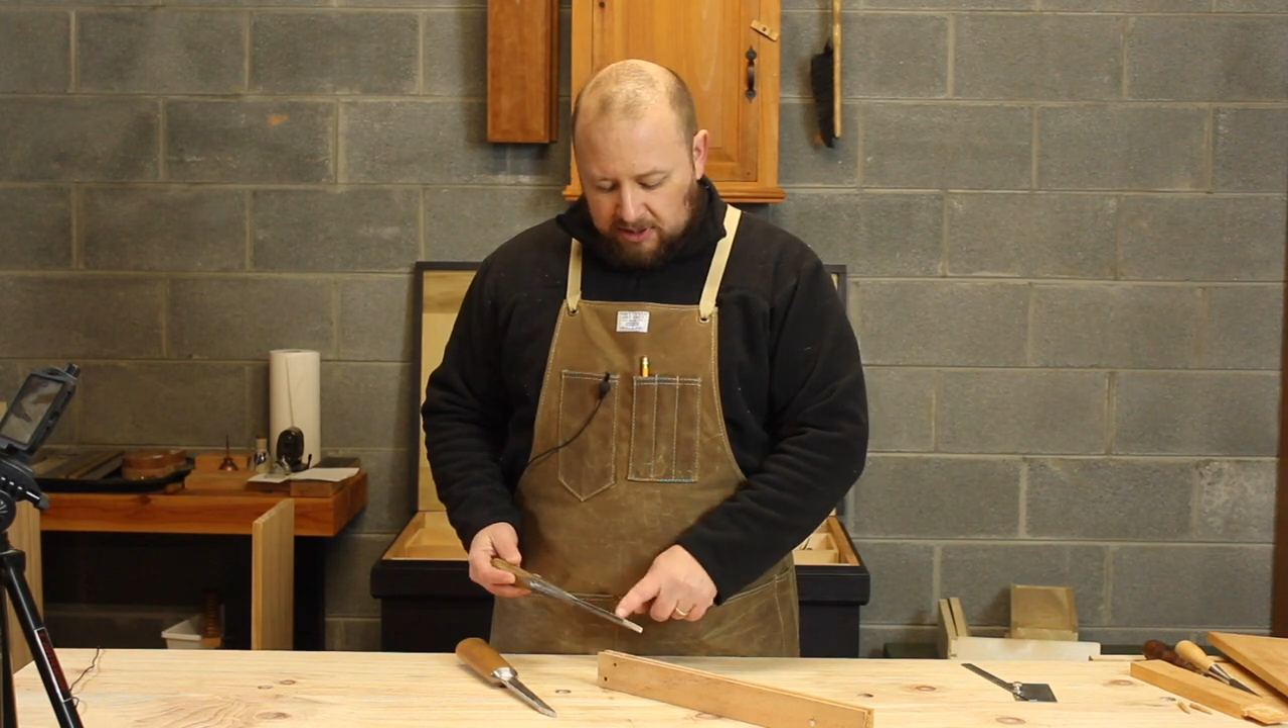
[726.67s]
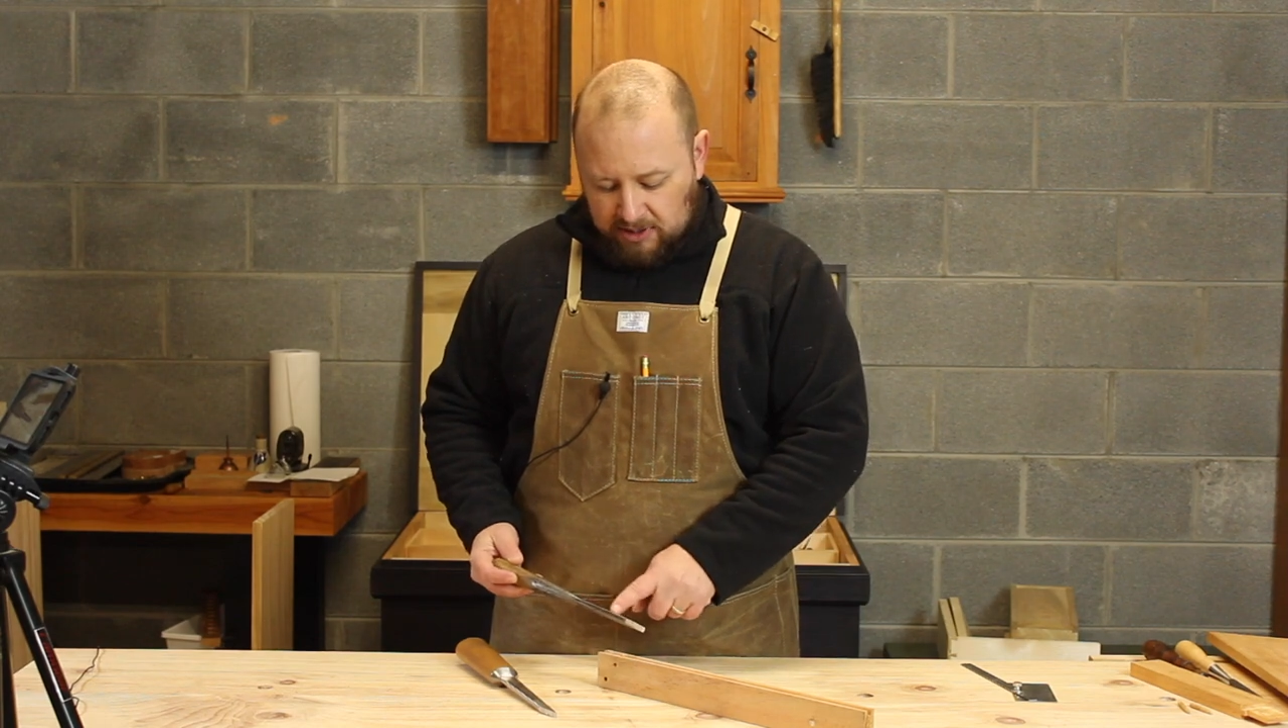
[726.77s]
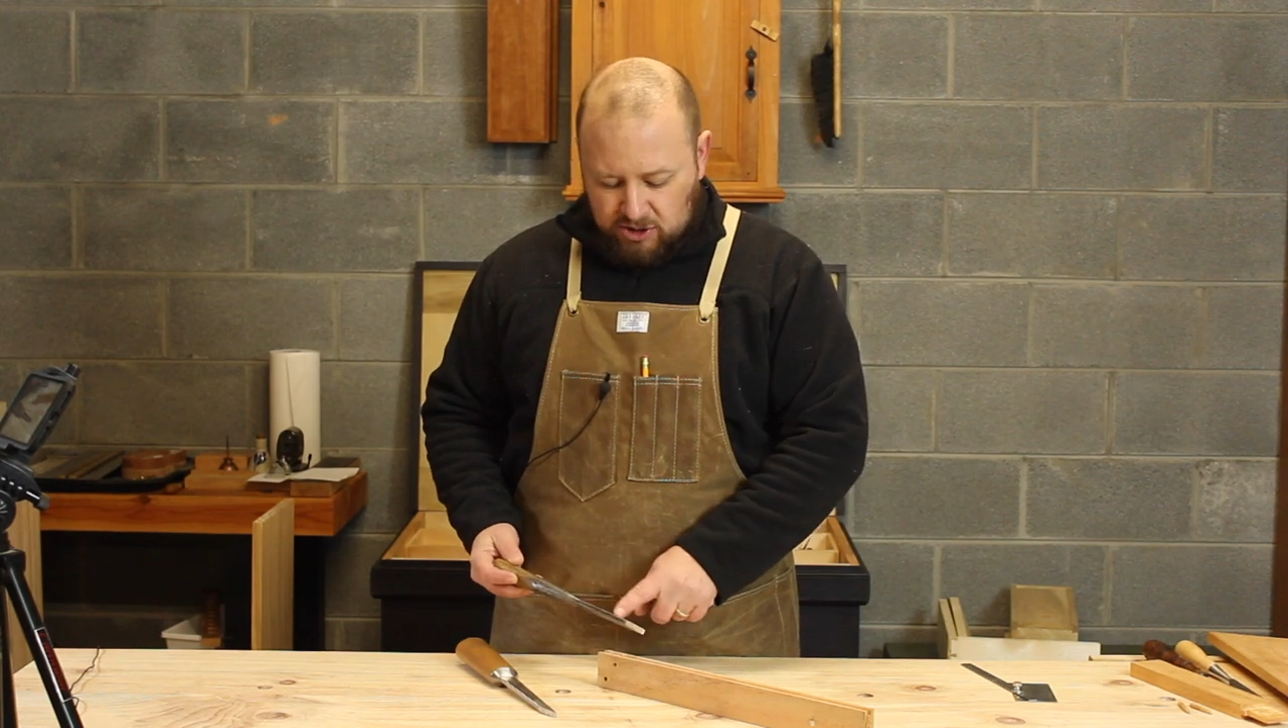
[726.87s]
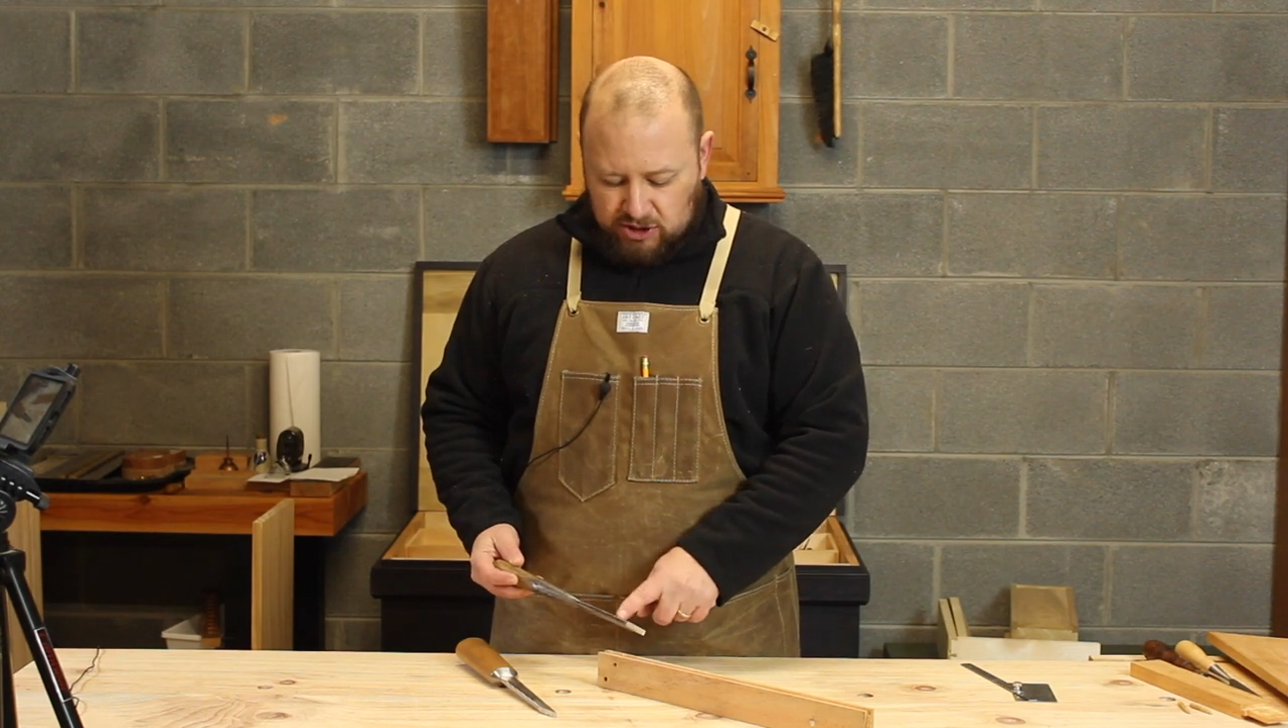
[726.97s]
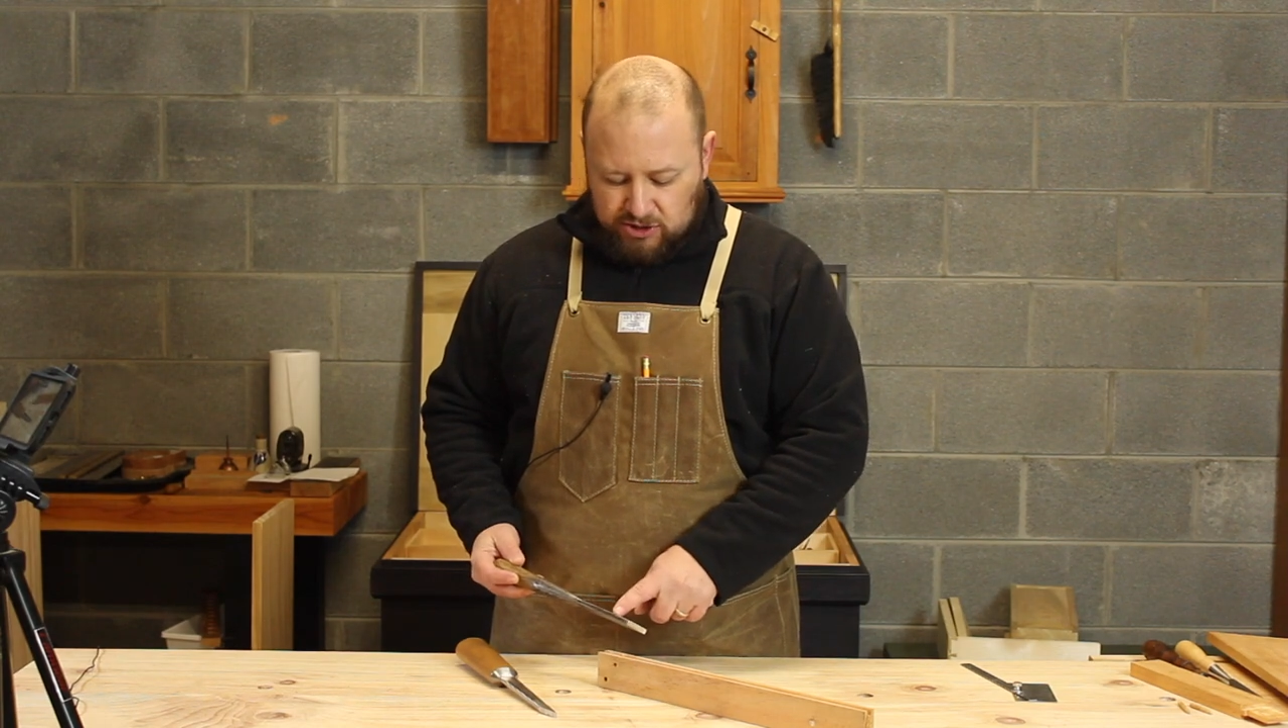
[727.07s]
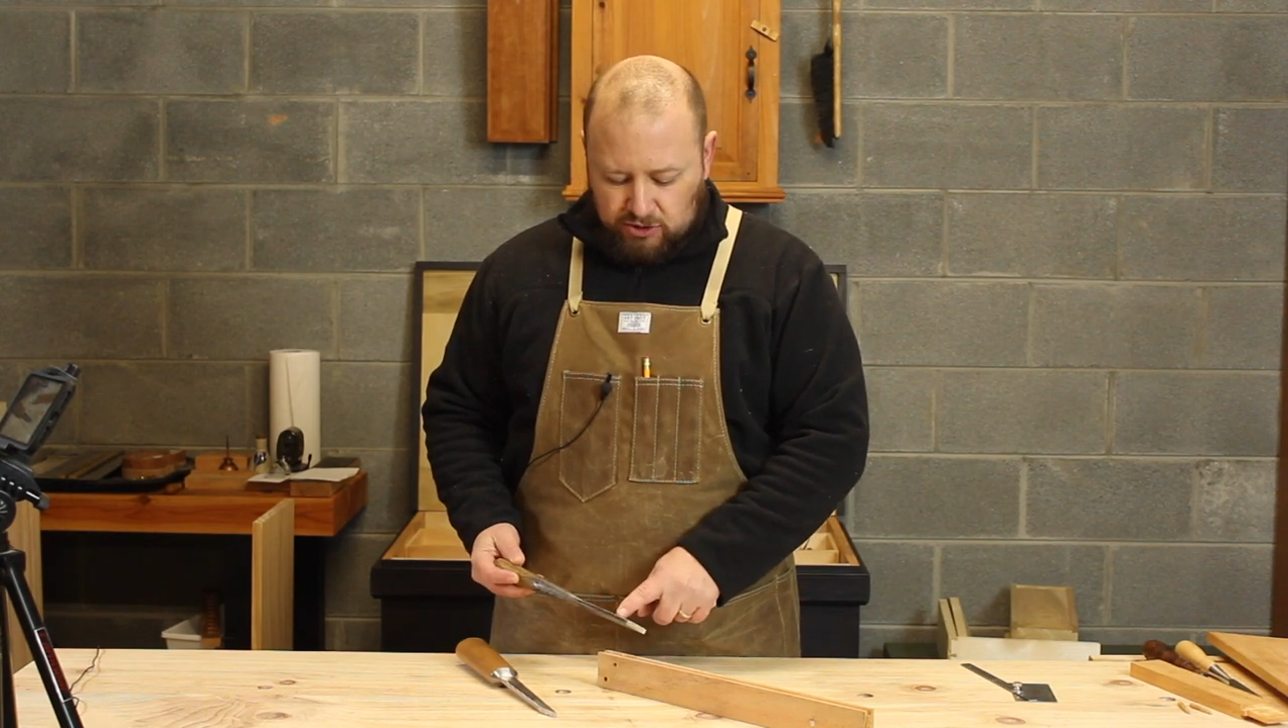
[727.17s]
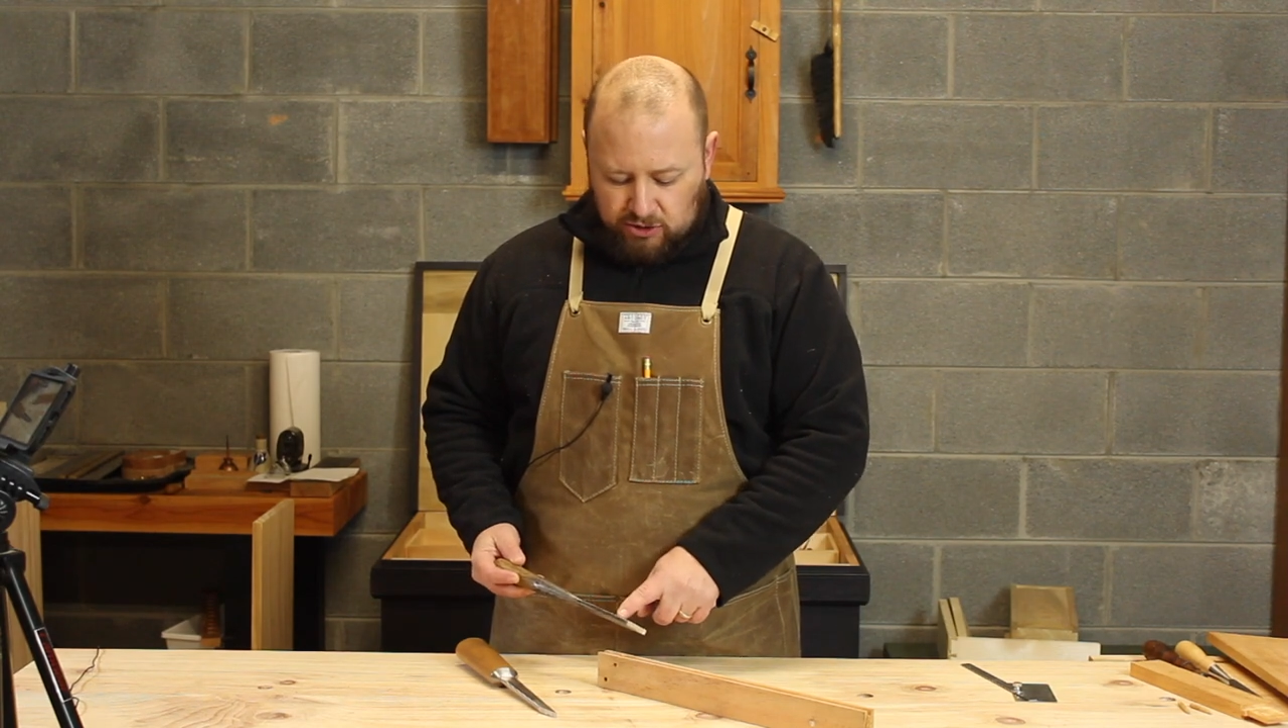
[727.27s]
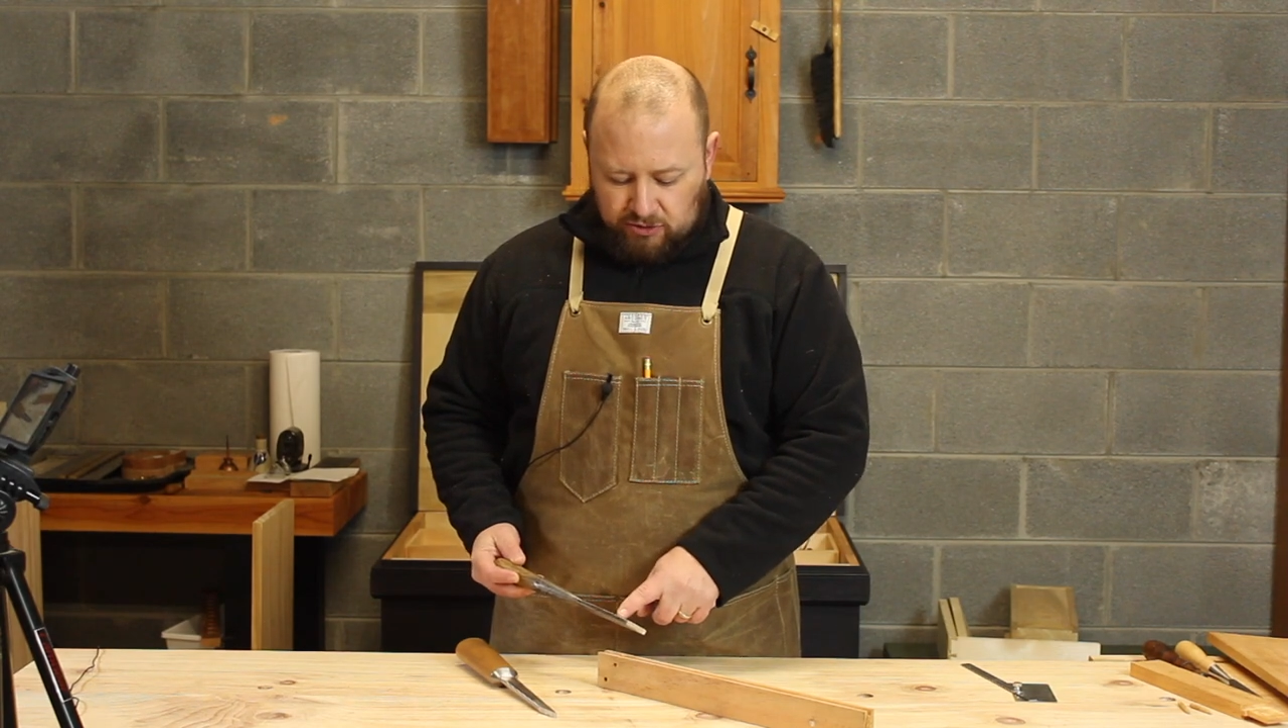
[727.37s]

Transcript: of the chisel